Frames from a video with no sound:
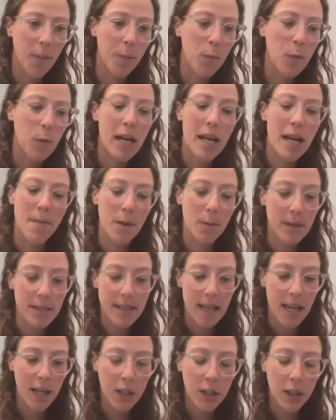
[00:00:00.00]
what Amy
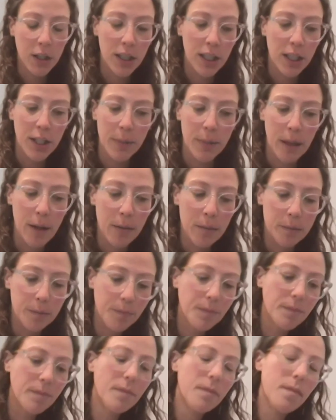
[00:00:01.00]
was saying earlier
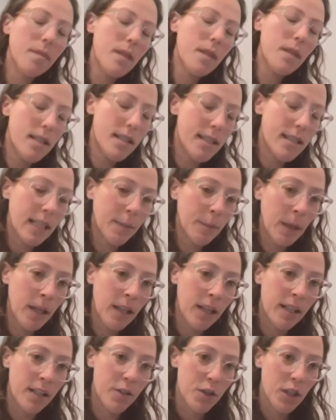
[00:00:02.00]
about
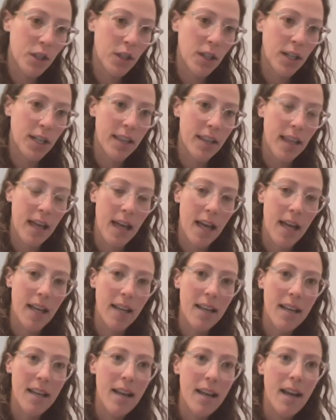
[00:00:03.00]
stigma, and ensuring
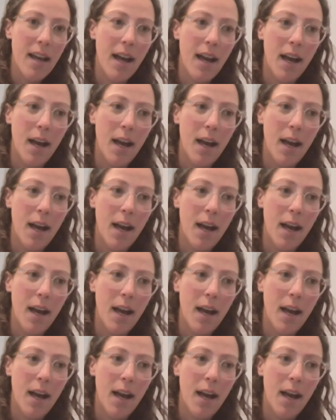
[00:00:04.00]
that